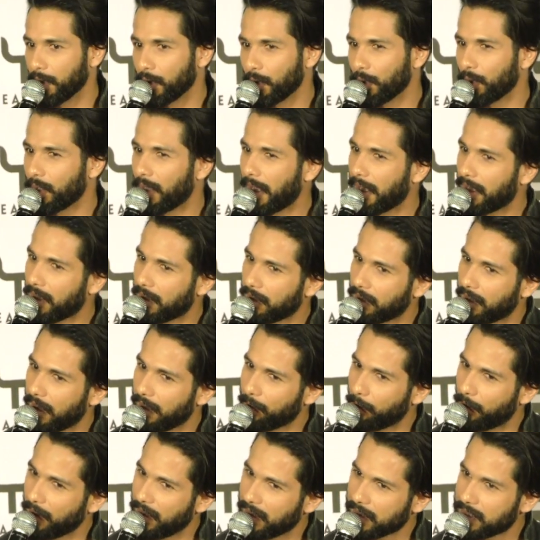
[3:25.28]
you know,
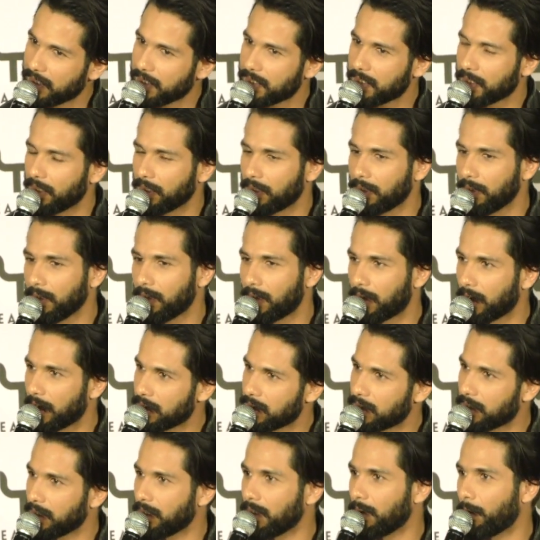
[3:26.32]
that builds a certain
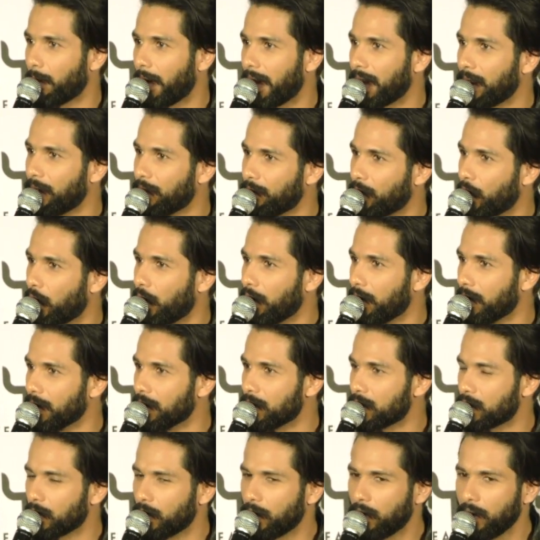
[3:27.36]
trust in the mind of the audience.